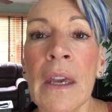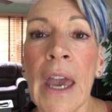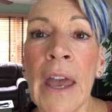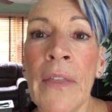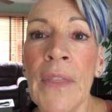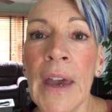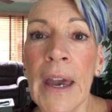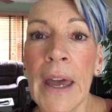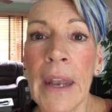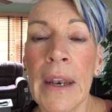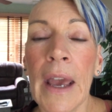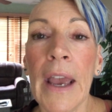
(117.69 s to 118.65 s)
And
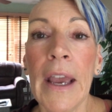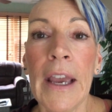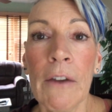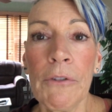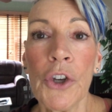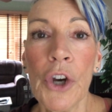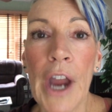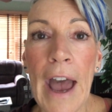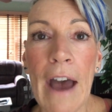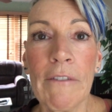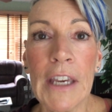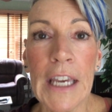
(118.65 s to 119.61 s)
then if you're
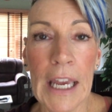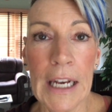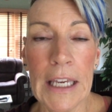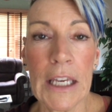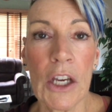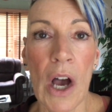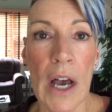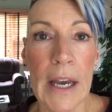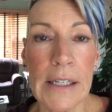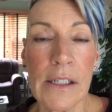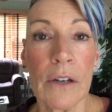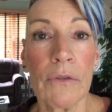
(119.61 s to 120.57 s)
having any
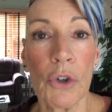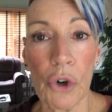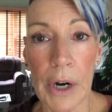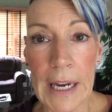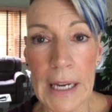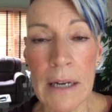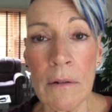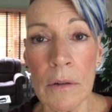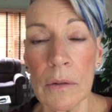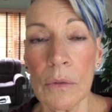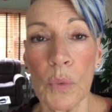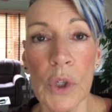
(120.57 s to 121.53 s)
kind of grain,
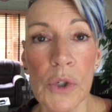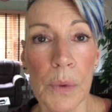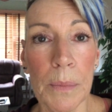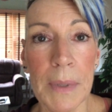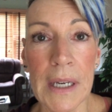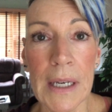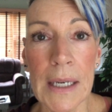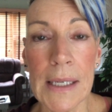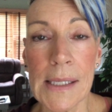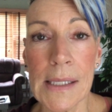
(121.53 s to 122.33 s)
which would be